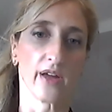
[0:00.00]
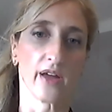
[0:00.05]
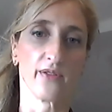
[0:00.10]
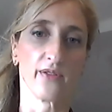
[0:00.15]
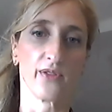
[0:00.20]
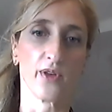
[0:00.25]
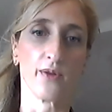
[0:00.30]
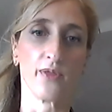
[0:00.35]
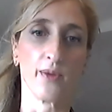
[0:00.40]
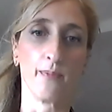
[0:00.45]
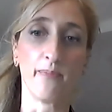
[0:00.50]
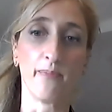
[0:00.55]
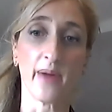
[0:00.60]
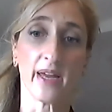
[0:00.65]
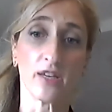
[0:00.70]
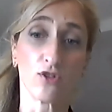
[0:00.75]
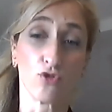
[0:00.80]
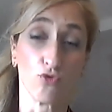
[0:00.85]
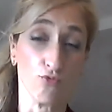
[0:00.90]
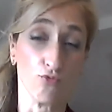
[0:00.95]
the
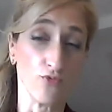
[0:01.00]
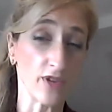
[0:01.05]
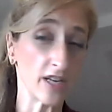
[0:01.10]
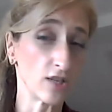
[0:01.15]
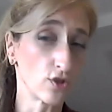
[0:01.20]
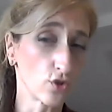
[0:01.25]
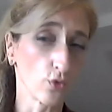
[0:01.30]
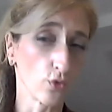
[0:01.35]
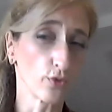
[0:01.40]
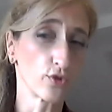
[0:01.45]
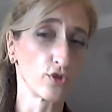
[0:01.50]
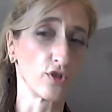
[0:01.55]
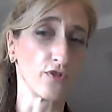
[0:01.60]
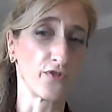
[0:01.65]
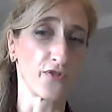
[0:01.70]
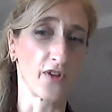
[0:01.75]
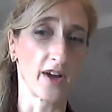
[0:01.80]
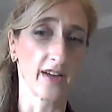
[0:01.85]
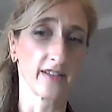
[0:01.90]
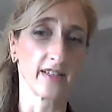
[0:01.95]
best resource to
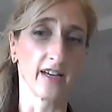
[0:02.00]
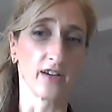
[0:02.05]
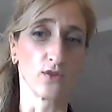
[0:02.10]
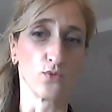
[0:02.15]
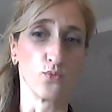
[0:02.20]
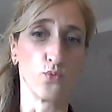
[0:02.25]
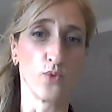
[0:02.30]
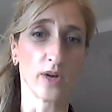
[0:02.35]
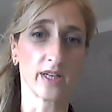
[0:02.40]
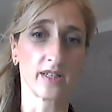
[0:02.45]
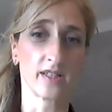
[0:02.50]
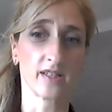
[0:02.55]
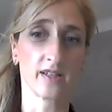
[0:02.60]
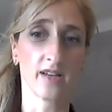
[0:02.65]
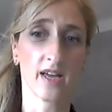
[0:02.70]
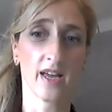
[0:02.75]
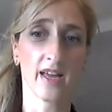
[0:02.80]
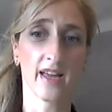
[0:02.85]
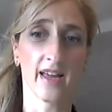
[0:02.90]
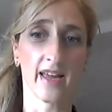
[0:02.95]
find out what
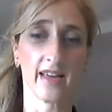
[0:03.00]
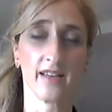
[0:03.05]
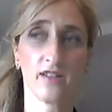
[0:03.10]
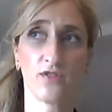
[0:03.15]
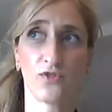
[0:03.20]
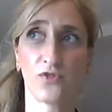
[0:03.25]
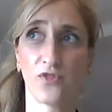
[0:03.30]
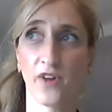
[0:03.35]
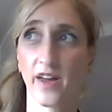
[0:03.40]
is